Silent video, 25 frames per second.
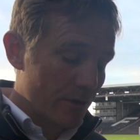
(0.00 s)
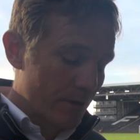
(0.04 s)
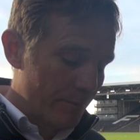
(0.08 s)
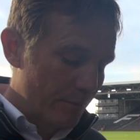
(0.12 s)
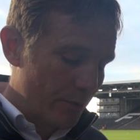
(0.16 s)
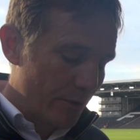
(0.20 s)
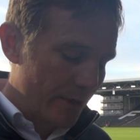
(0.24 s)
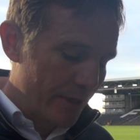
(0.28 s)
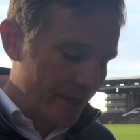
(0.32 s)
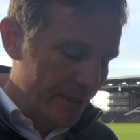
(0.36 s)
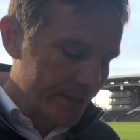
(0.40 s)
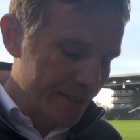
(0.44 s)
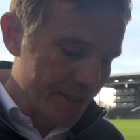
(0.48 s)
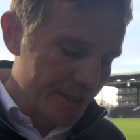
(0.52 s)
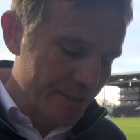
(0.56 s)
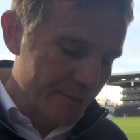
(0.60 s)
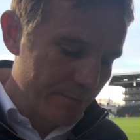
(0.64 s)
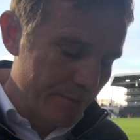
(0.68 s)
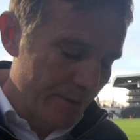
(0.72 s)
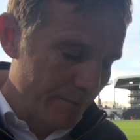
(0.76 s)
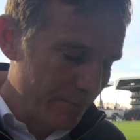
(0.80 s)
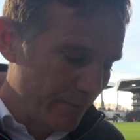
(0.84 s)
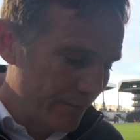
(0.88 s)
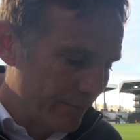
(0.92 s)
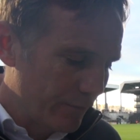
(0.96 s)
got to put in a
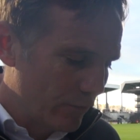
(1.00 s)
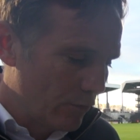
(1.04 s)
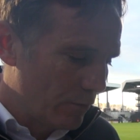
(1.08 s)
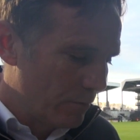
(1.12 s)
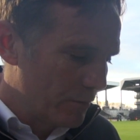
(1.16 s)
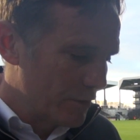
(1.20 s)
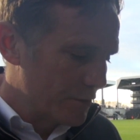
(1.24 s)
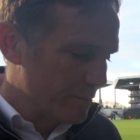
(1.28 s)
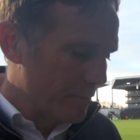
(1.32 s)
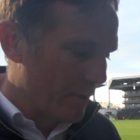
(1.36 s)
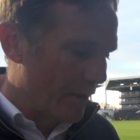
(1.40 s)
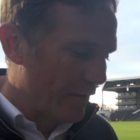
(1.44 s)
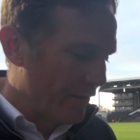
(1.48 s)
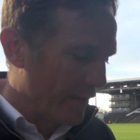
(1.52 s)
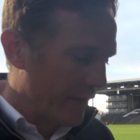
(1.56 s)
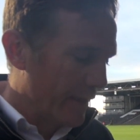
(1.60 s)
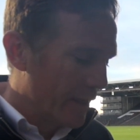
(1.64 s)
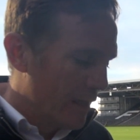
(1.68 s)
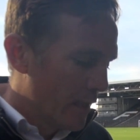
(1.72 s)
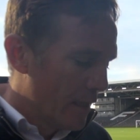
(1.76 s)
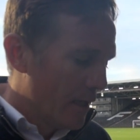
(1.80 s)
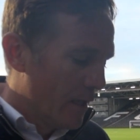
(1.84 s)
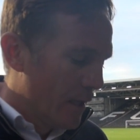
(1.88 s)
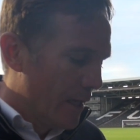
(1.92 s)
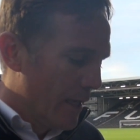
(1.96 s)
disciplined performance. But I
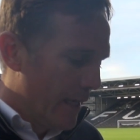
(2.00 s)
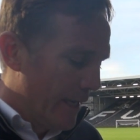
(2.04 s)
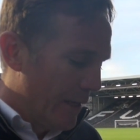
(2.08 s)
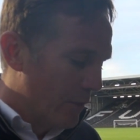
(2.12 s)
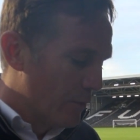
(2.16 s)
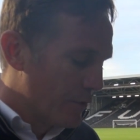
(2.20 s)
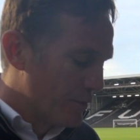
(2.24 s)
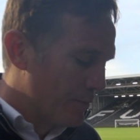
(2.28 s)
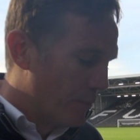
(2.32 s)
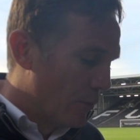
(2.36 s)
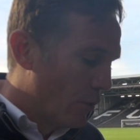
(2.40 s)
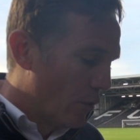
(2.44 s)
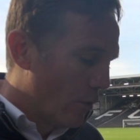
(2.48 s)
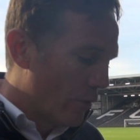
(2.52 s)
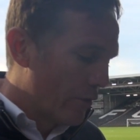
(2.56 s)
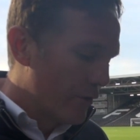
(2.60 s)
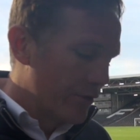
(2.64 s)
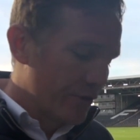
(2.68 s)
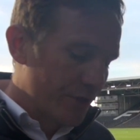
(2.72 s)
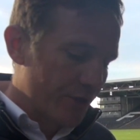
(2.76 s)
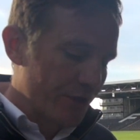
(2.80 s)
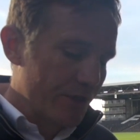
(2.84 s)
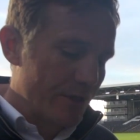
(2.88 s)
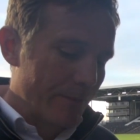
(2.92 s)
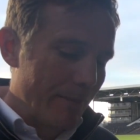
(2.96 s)
think it was
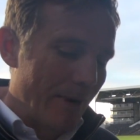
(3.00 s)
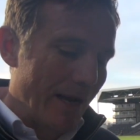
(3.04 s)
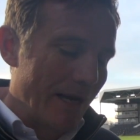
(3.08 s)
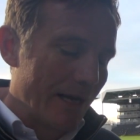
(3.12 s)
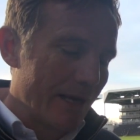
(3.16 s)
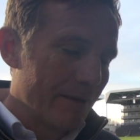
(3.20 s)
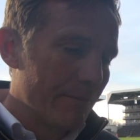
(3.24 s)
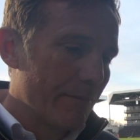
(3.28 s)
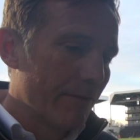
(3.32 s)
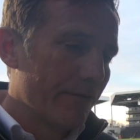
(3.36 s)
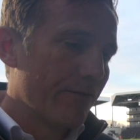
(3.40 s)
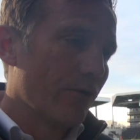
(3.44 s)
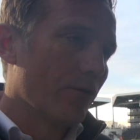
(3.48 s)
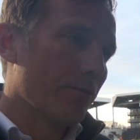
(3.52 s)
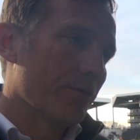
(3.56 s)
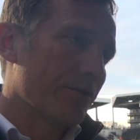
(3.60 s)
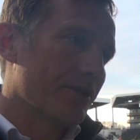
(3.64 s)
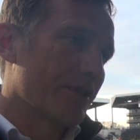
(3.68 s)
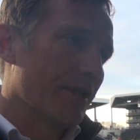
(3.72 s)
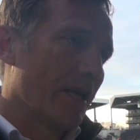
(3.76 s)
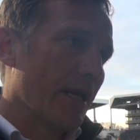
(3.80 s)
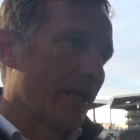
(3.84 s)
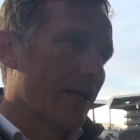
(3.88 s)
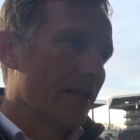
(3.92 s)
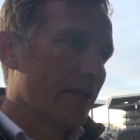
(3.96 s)
more than just a battling
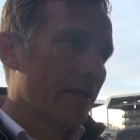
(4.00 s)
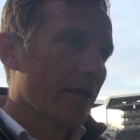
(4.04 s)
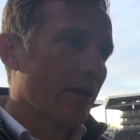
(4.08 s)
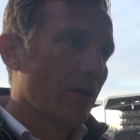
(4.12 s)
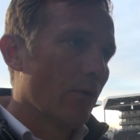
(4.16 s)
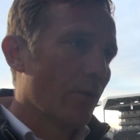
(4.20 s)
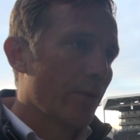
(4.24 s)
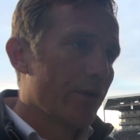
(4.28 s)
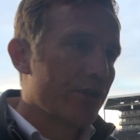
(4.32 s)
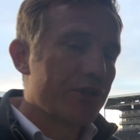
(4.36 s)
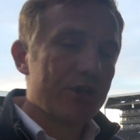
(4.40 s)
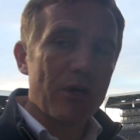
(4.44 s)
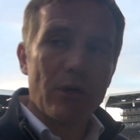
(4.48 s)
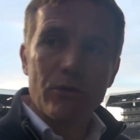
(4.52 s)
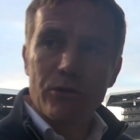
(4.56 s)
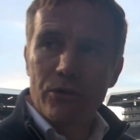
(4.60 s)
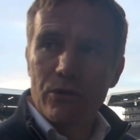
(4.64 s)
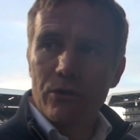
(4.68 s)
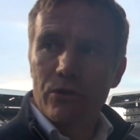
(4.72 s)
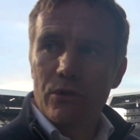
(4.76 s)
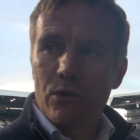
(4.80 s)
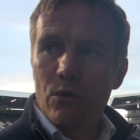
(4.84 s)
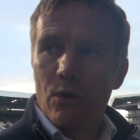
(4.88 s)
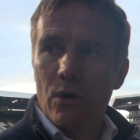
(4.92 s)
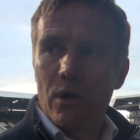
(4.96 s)
performance today. You know, we
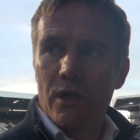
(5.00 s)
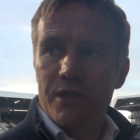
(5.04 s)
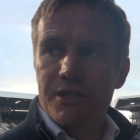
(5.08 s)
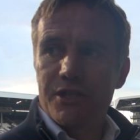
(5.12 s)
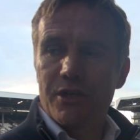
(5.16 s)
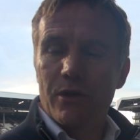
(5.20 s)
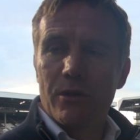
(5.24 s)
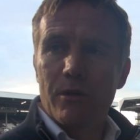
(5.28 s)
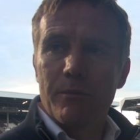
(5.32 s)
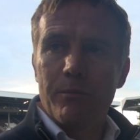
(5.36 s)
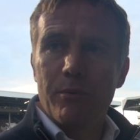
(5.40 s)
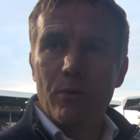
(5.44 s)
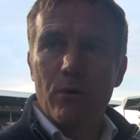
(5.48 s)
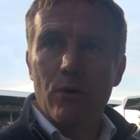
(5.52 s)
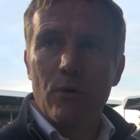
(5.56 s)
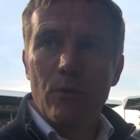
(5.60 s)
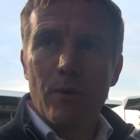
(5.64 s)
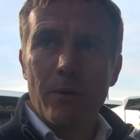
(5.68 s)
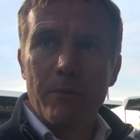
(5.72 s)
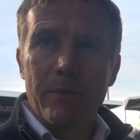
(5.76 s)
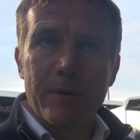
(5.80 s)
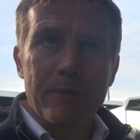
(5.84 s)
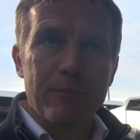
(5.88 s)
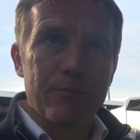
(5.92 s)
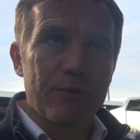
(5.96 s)
showed good quality on the
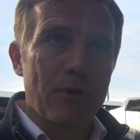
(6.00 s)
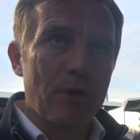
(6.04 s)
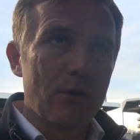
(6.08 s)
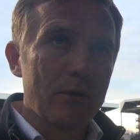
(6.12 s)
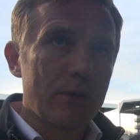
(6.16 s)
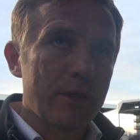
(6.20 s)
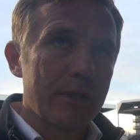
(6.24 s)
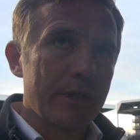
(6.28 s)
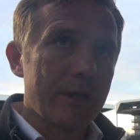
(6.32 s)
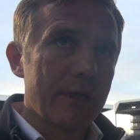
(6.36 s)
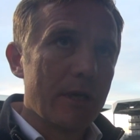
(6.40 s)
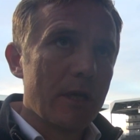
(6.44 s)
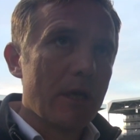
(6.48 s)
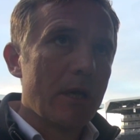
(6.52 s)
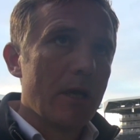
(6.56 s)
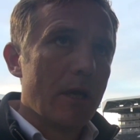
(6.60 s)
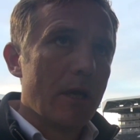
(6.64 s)
ball when we broke, and